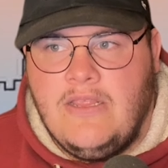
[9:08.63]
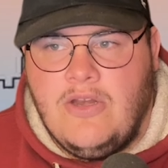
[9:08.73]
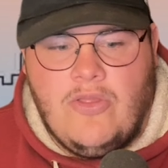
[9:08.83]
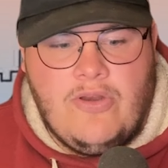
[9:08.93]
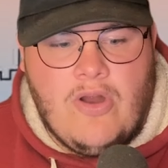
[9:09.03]
you
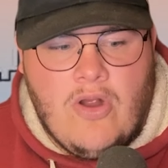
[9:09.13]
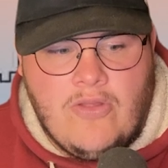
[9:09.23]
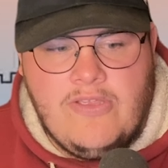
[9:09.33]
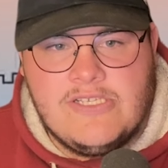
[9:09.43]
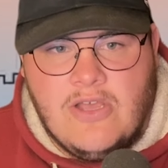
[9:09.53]
know, there
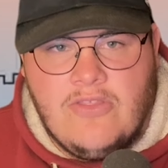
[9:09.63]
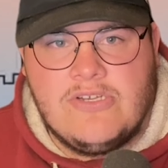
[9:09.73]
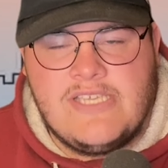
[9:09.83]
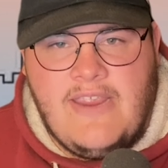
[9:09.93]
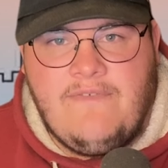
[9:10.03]
are these
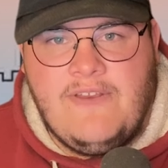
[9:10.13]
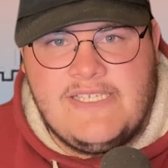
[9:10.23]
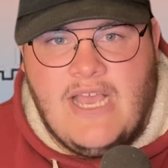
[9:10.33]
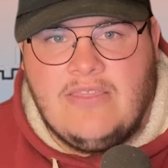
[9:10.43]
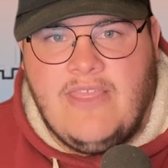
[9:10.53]
other
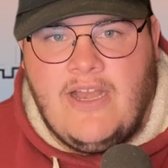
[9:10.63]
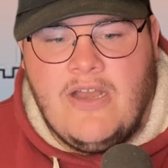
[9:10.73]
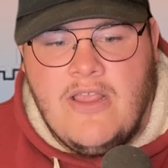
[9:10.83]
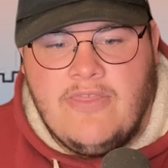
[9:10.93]
safeties out there